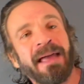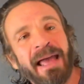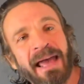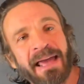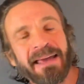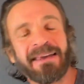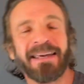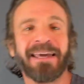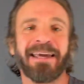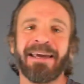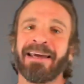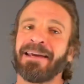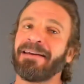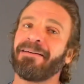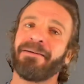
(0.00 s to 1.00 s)

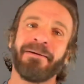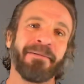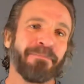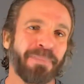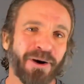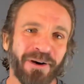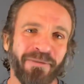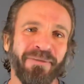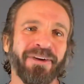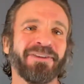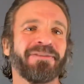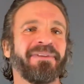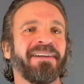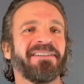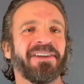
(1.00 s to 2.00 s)
AKA perfect
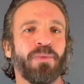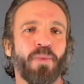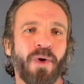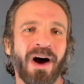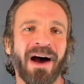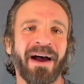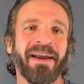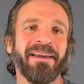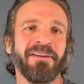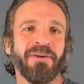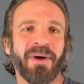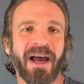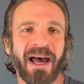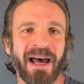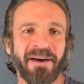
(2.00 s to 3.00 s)
reason why you
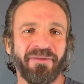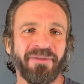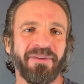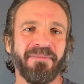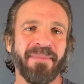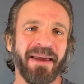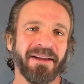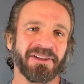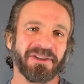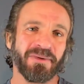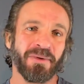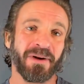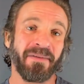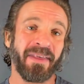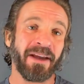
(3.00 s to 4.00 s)
have to make
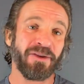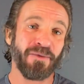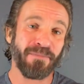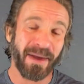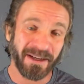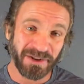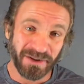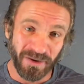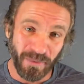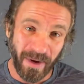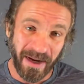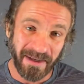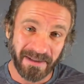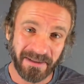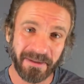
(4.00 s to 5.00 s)
sure that you measure your
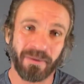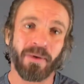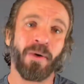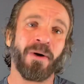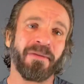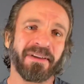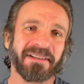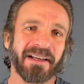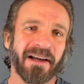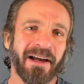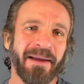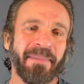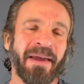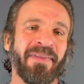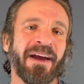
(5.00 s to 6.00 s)
waist all the
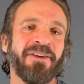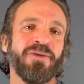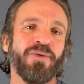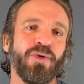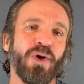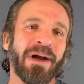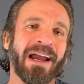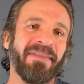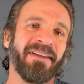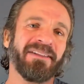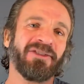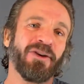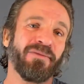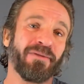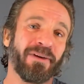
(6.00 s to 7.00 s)
time and that you look at
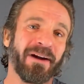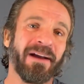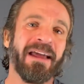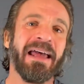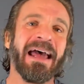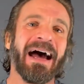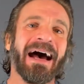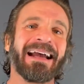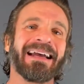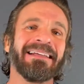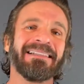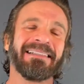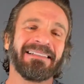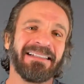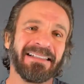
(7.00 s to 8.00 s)
this over a
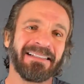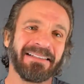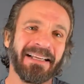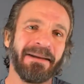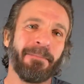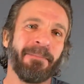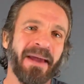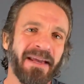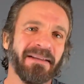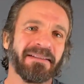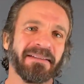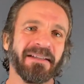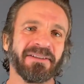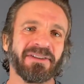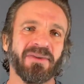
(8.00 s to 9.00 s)
consistent
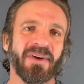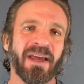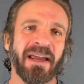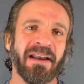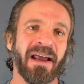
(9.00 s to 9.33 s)
basis, okay?